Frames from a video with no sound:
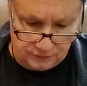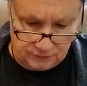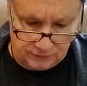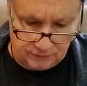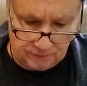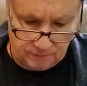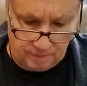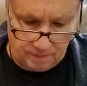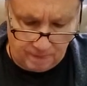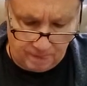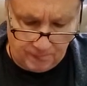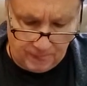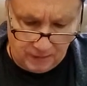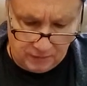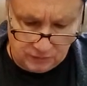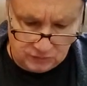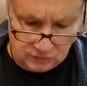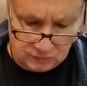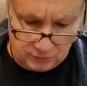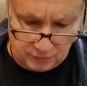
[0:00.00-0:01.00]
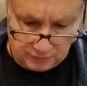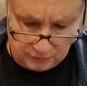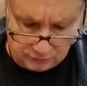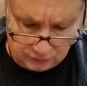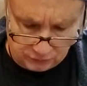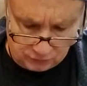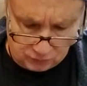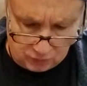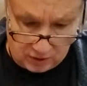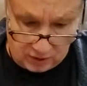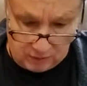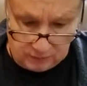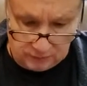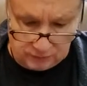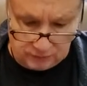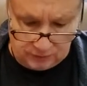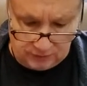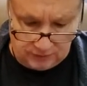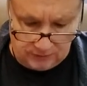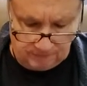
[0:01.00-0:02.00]
and
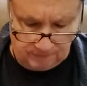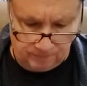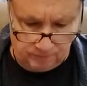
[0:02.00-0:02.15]
spirituality,